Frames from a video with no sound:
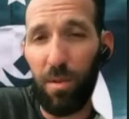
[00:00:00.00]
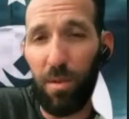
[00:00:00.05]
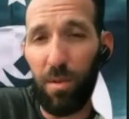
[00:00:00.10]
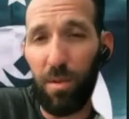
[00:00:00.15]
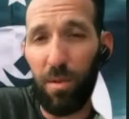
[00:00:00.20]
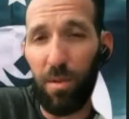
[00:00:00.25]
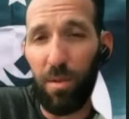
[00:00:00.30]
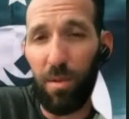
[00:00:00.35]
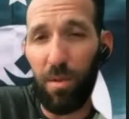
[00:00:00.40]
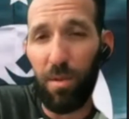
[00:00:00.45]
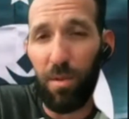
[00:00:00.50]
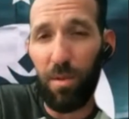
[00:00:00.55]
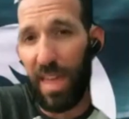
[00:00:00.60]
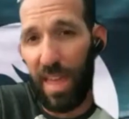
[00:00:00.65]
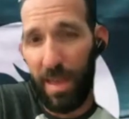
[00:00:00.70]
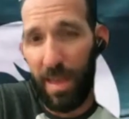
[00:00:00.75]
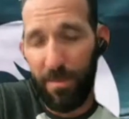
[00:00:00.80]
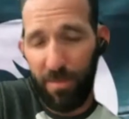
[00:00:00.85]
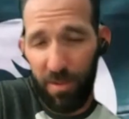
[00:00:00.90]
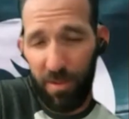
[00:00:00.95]
all the things that I
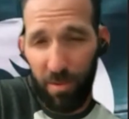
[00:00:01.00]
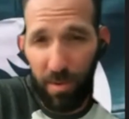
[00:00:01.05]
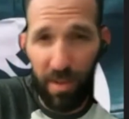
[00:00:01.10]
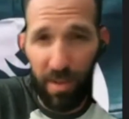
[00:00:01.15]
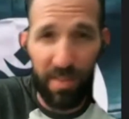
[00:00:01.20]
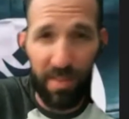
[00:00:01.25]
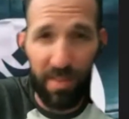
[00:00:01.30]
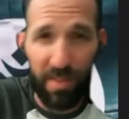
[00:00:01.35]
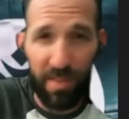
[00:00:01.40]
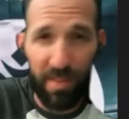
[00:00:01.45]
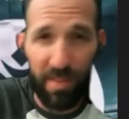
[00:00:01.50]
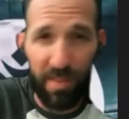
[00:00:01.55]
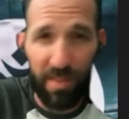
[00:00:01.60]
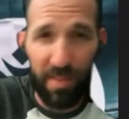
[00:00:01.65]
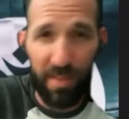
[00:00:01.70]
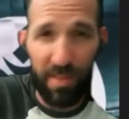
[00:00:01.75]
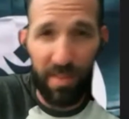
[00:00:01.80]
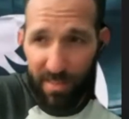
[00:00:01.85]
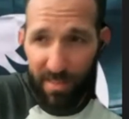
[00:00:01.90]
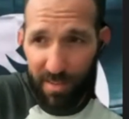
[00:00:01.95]
am doing, that I
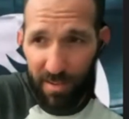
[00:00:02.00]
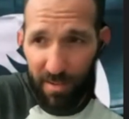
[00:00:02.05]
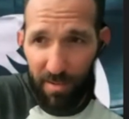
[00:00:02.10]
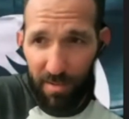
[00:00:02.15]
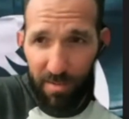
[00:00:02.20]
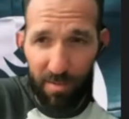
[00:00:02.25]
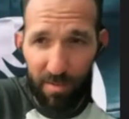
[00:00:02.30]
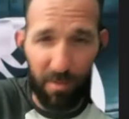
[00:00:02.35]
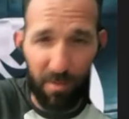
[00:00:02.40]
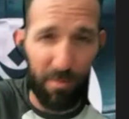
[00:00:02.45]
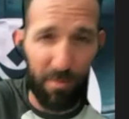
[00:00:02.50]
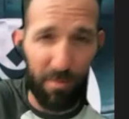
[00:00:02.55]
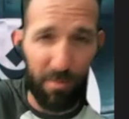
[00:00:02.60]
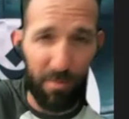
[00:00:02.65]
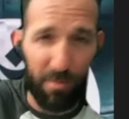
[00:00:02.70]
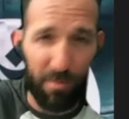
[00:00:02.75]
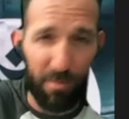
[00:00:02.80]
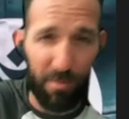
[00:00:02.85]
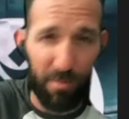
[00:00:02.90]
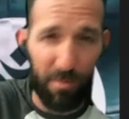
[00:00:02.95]
need to do, that are my
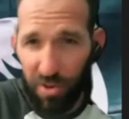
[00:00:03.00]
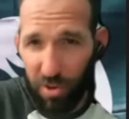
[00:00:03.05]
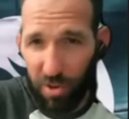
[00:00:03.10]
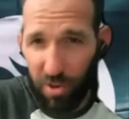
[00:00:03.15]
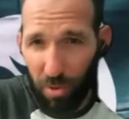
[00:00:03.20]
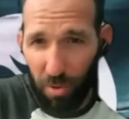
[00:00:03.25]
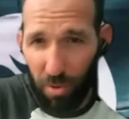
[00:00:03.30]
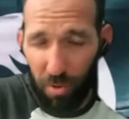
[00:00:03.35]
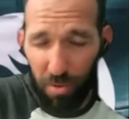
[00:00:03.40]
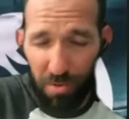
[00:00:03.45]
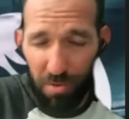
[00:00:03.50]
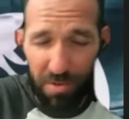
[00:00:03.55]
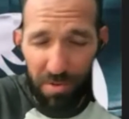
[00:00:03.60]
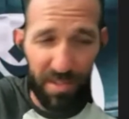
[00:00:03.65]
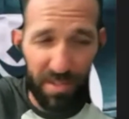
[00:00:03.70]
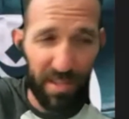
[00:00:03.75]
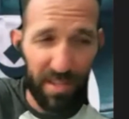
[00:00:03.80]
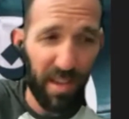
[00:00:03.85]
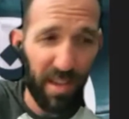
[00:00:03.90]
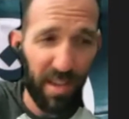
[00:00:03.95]
future
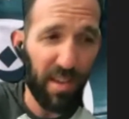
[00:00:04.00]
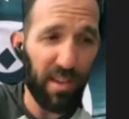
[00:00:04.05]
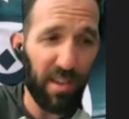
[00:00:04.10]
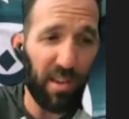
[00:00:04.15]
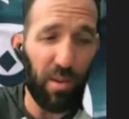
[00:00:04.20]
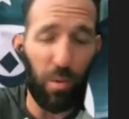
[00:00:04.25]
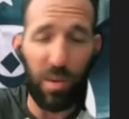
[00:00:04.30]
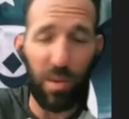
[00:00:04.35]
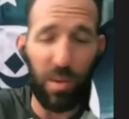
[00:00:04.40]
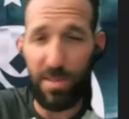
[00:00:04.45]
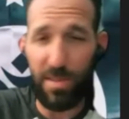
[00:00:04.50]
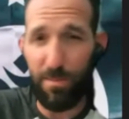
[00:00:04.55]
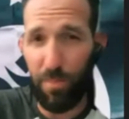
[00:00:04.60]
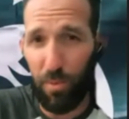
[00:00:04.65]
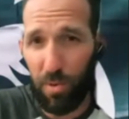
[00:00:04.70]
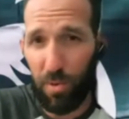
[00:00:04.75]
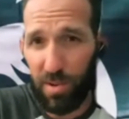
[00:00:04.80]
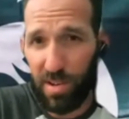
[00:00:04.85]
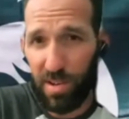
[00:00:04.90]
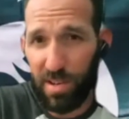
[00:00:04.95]
goals, what's
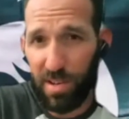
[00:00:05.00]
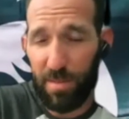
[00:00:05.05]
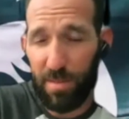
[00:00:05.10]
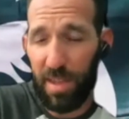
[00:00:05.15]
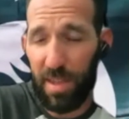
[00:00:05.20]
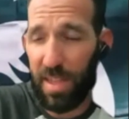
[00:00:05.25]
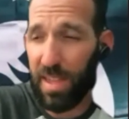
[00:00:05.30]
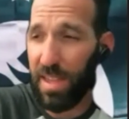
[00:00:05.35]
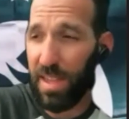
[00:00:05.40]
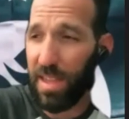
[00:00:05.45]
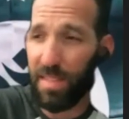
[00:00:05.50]
important to me.